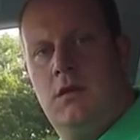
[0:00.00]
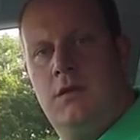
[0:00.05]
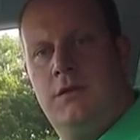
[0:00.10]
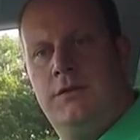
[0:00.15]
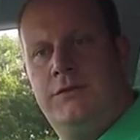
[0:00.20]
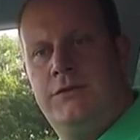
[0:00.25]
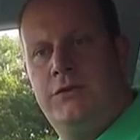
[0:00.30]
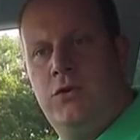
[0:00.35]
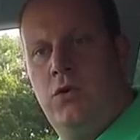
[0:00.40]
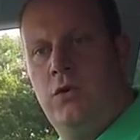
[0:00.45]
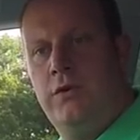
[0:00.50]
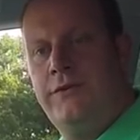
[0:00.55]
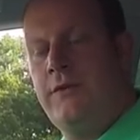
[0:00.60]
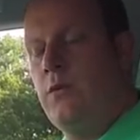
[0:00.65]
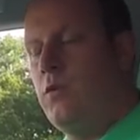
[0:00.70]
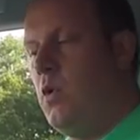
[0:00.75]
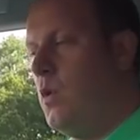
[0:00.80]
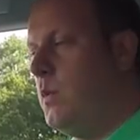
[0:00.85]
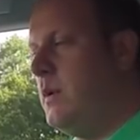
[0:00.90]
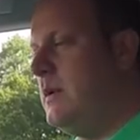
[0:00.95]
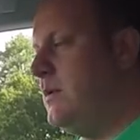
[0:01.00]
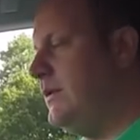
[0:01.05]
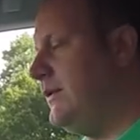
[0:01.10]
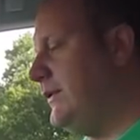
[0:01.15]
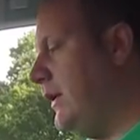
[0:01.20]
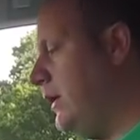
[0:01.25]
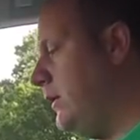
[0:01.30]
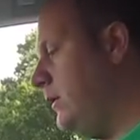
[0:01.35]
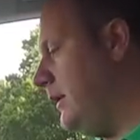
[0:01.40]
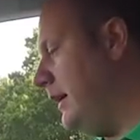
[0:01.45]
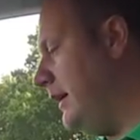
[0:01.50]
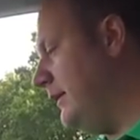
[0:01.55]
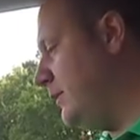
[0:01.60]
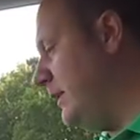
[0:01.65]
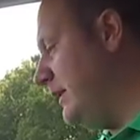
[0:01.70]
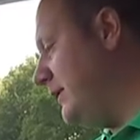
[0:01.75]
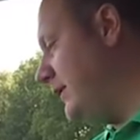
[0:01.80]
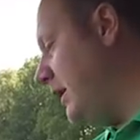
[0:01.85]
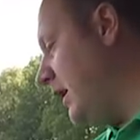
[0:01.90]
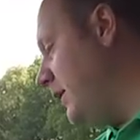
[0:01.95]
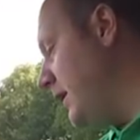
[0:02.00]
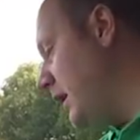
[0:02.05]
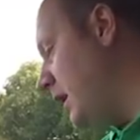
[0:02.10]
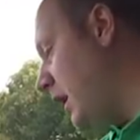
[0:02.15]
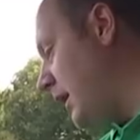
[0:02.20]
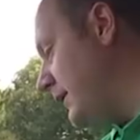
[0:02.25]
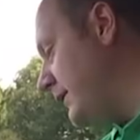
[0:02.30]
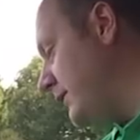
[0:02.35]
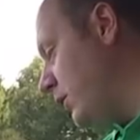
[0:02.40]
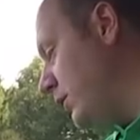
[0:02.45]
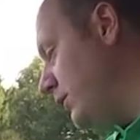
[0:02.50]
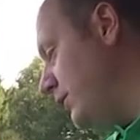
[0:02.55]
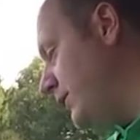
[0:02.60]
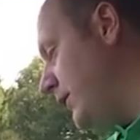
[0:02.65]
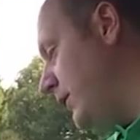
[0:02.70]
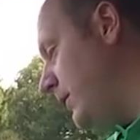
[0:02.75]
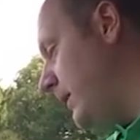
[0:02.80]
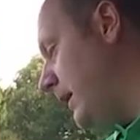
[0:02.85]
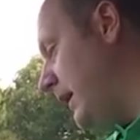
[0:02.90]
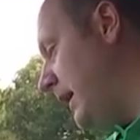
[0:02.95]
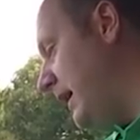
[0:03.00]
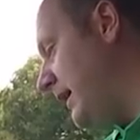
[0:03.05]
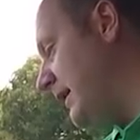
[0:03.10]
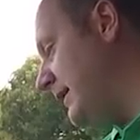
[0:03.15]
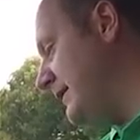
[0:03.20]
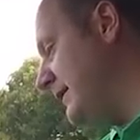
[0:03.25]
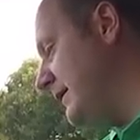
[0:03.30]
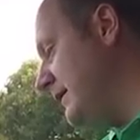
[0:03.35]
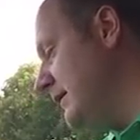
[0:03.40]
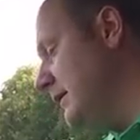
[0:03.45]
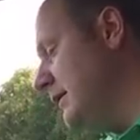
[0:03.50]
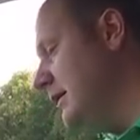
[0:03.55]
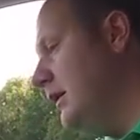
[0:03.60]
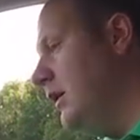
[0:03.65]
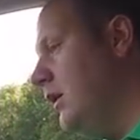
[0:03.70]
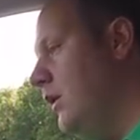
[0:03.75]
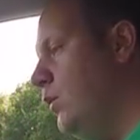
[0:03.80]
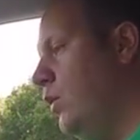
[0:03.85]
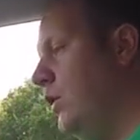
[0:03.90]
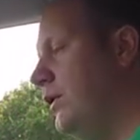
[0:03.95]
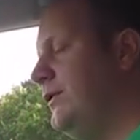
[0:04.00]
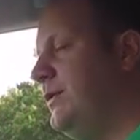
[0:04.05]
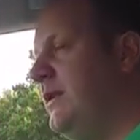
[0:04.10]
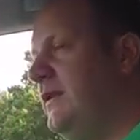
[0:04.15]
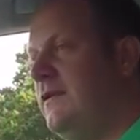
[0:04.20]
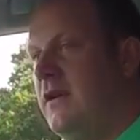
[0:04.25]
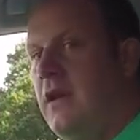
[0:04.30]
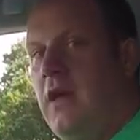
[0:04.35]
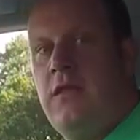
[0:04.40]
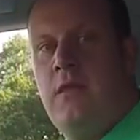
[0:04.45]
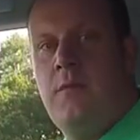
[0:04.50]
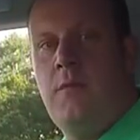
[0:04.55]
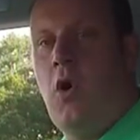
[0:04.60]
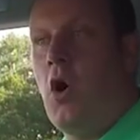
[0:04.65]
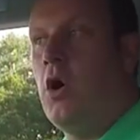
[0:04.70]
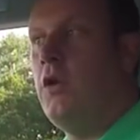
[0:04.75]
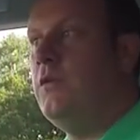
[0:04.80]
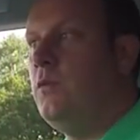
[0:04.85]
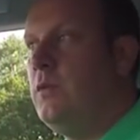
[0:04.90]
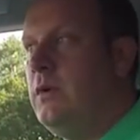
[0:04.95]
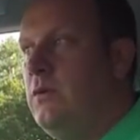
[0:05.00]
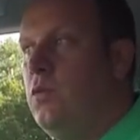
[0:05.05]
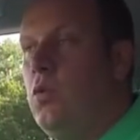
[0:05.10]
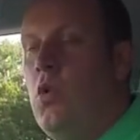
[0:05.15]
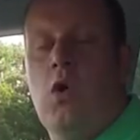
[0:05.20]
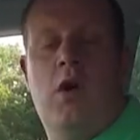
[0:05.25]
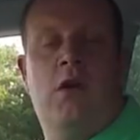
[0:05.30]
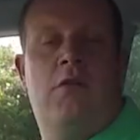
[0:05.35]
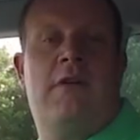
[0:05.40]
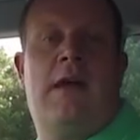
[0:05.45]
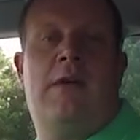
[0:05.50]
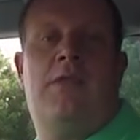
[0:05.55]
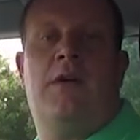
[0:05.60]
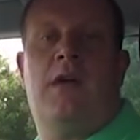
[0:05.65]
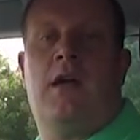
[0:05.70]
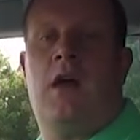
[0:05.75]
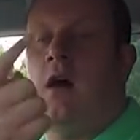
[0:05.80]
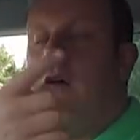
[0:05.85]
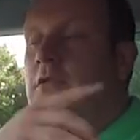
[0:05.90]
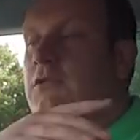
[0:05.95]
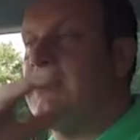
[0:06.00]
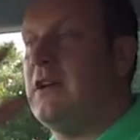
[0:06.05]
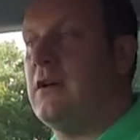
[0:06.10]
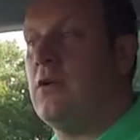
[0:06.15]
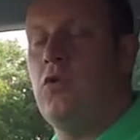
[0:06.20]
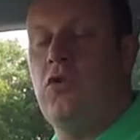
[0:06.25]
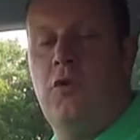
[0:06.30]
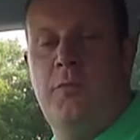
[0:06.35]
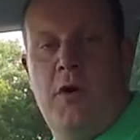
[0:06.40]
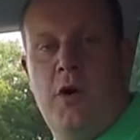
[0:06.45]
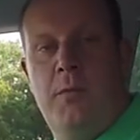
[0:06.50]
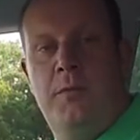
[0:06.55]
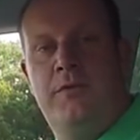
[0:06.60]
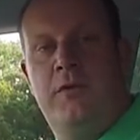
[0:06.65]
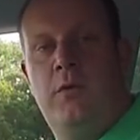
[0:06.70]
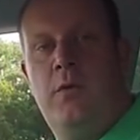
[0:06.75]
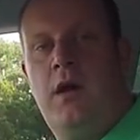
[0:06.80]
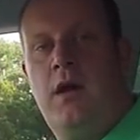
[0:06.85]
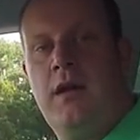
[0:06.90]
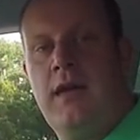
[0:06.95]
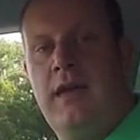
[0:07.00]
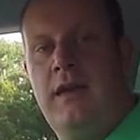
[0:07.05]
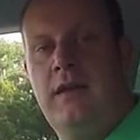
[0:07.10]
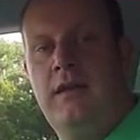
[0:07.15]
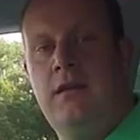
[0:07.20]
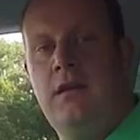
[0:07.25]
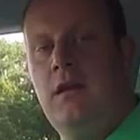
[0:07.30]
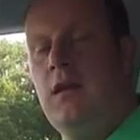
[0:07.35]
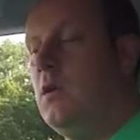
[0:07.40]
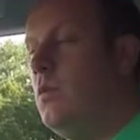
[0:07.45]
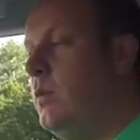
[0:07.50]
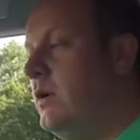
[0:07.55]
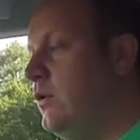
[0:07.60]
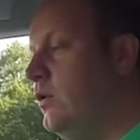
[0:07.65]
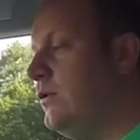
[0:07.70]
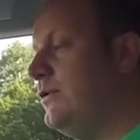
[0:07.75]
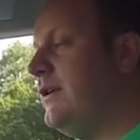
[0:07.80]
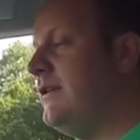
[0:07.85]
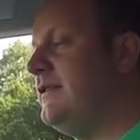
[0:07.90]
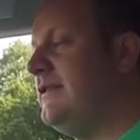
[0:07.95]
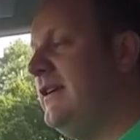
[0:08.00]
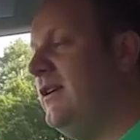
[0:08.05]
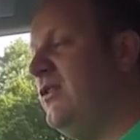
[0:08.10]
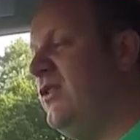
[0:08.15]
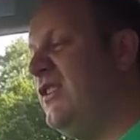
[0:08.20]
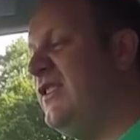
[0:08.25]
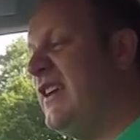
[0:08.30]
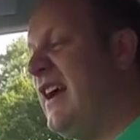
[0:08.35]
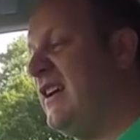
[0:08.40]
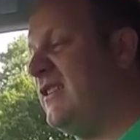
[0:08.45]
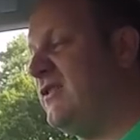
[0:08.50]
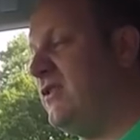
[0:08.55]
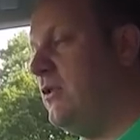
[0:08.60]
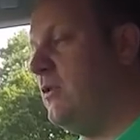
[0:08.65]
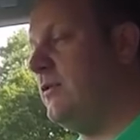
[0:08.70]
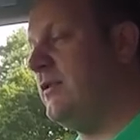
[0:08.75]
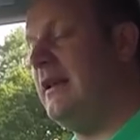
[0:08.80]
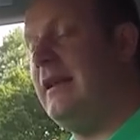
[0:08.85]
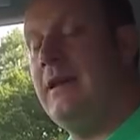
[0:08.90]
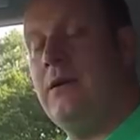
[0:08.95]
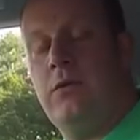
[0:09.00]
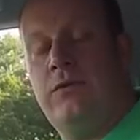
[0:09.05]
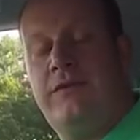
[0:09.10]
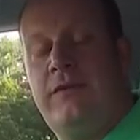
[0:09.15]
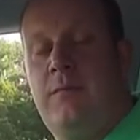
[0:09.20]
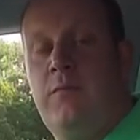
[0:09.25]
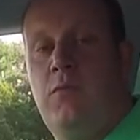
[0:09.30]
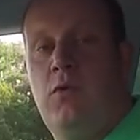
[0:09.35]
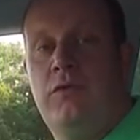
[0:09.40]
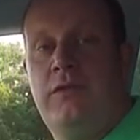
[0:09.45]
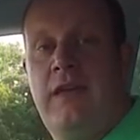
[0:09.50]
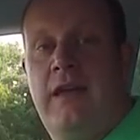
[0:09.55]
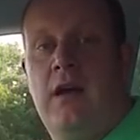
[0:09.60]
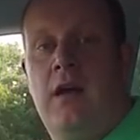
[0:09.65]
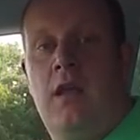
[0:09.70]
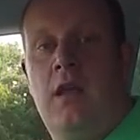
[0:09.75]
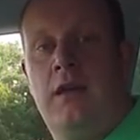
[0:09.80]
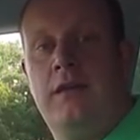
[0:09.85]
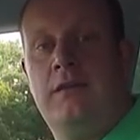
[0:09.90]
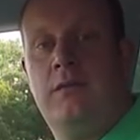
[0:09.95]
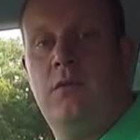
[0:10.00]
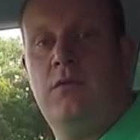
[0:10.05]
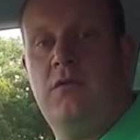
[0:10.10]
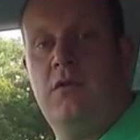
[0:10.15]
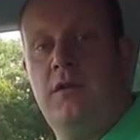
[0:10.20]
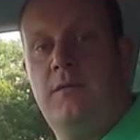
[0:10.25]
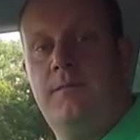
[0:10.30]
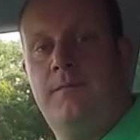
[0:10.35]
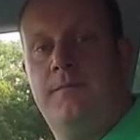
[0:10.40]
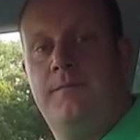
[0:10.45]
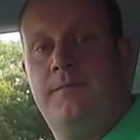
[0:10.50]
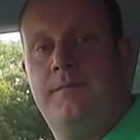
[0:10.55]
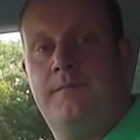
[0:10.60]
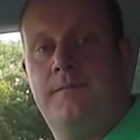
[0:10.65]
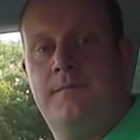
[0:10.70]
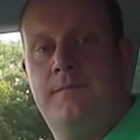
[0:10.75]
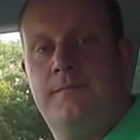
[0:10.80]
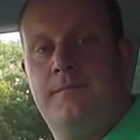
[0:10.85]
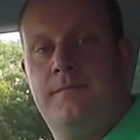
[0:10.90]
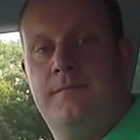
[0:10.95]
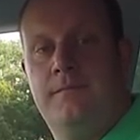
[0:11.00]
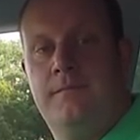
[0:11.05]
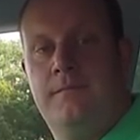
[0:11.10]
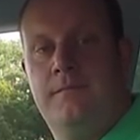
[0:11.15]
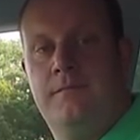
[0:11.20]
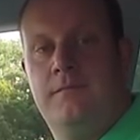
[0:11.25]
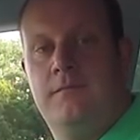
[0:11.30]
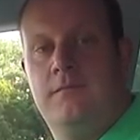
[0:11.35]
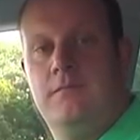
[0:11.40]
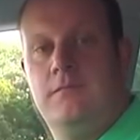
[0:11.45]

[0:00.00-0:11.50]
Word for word: Sure, so what we would do is we'd turn the lights on two clicks. Once we've turned them on, we'd walk around the car and check all the bulbs are working. We'd also see on the dash that there was a little symbol saying our lights were on. Thank you.